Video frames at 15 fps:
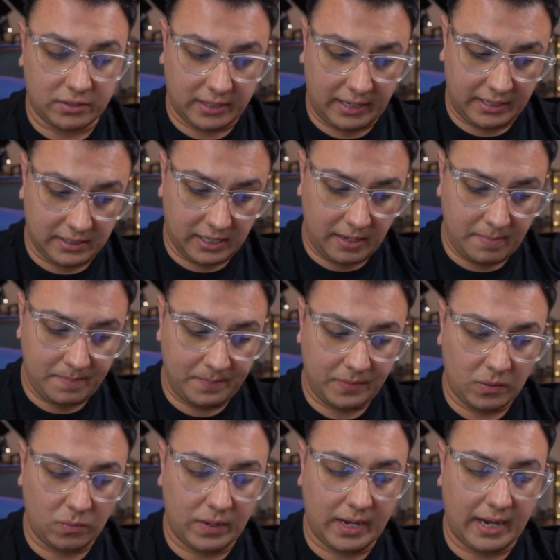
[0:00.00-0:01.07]
side scheme.
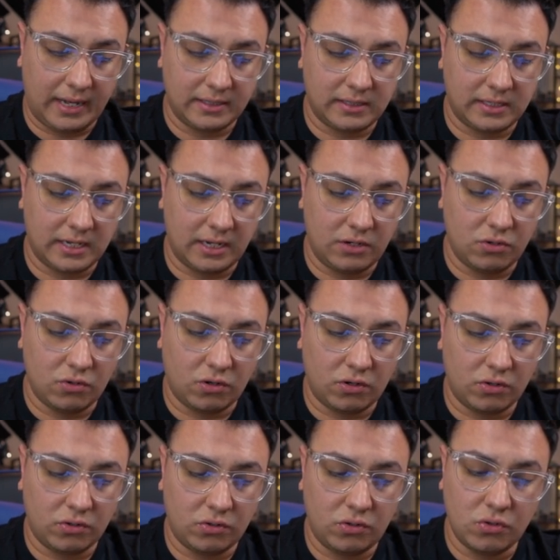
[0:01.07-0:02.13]
We got
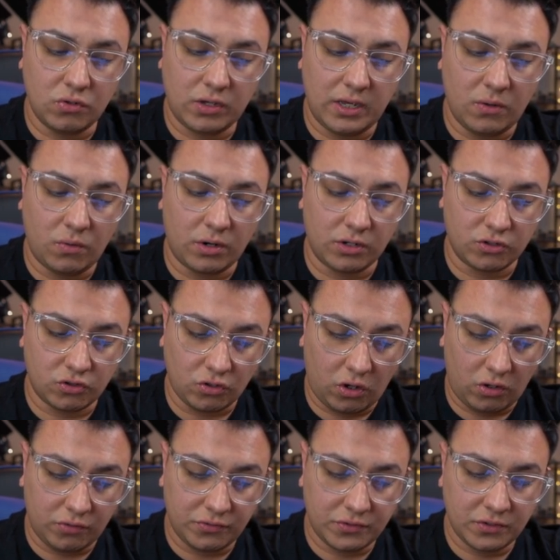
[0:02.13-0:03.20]
new keyword
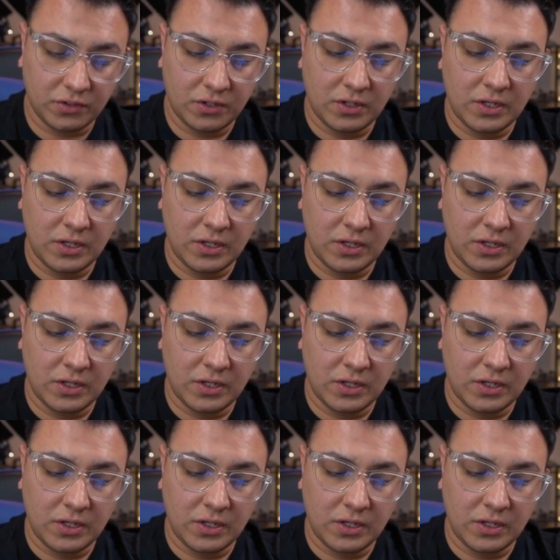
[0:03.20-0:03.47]
assault,